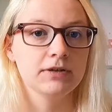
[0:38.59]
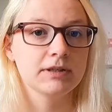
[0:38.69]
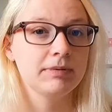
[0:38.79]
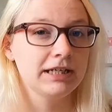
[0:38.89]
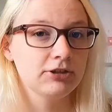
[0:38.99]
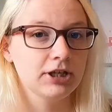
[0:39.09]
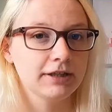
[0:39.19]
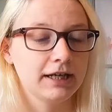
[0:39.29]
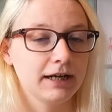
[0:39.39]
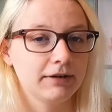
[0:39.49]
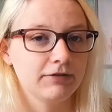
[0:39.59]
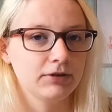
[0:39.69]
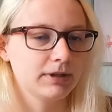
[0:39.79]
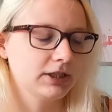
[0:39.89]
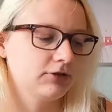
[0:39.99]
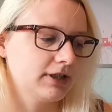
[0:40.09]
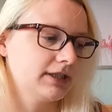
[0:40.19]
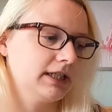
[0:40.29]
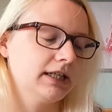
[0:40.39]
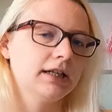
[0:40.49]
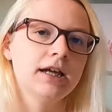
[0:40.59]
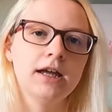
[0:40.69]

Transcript: so please check that out if you are interested.